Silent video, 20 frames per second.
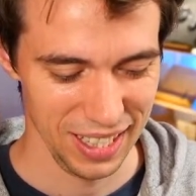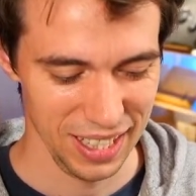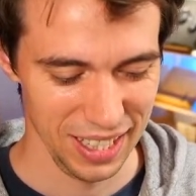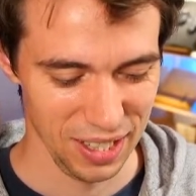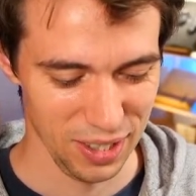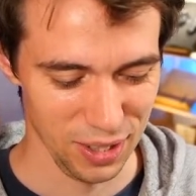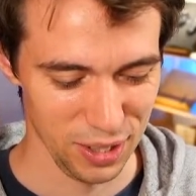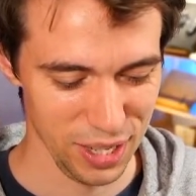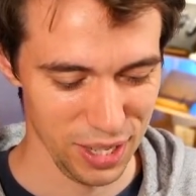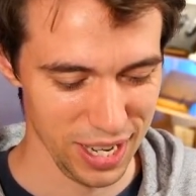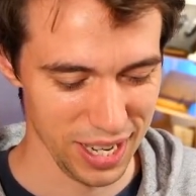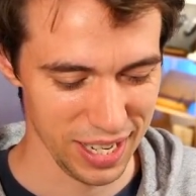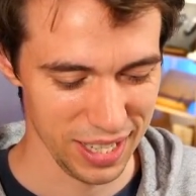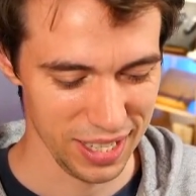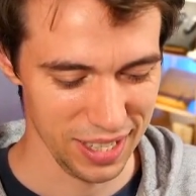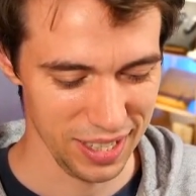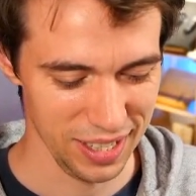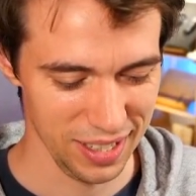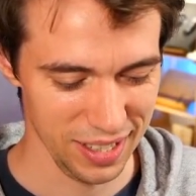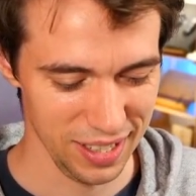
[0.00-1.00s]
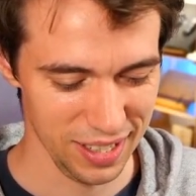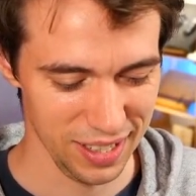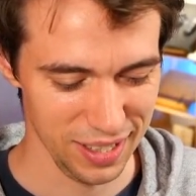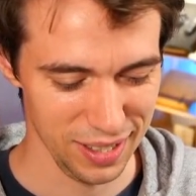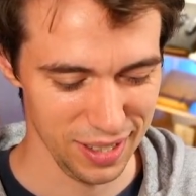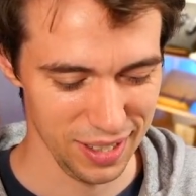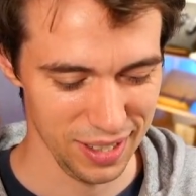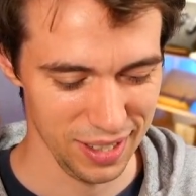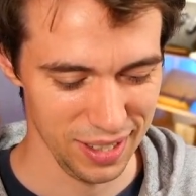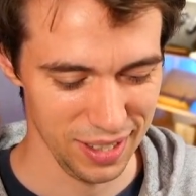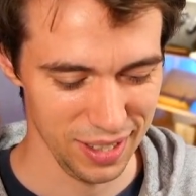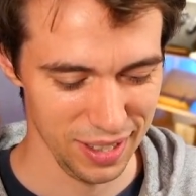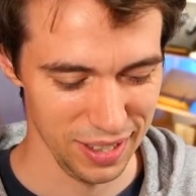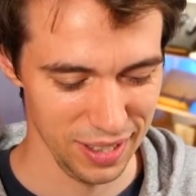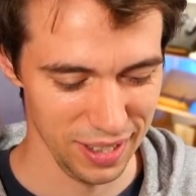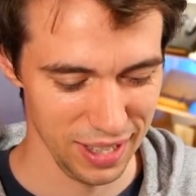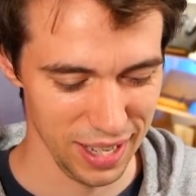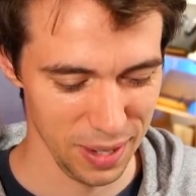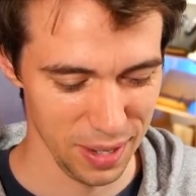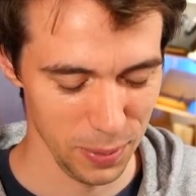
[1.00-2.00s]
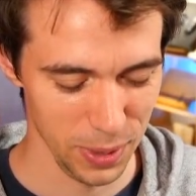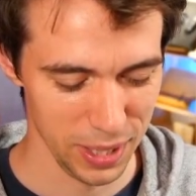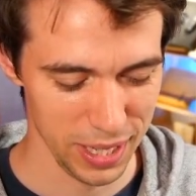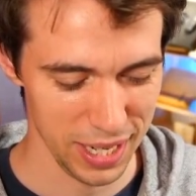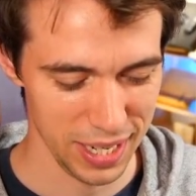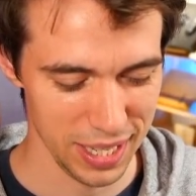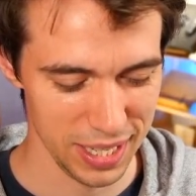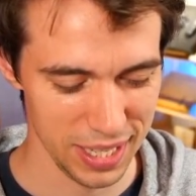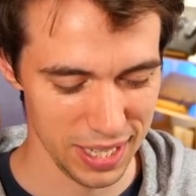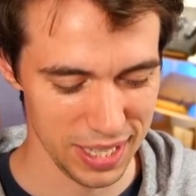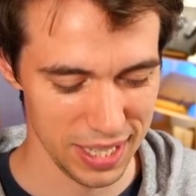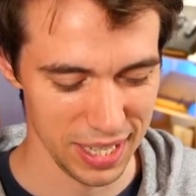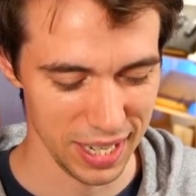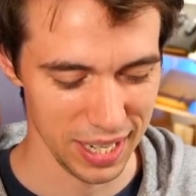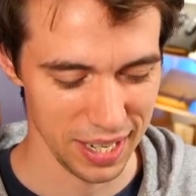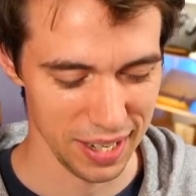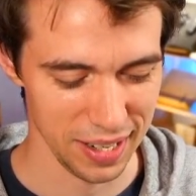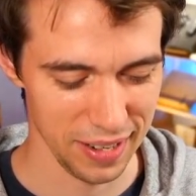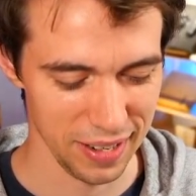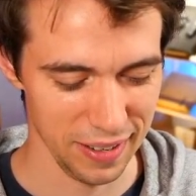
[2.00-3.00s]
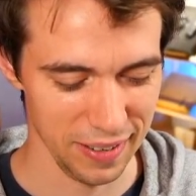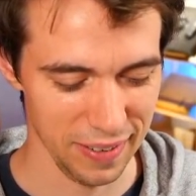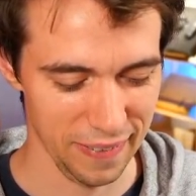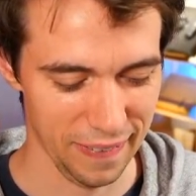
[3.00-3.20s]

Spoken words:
All right. Then what else is there?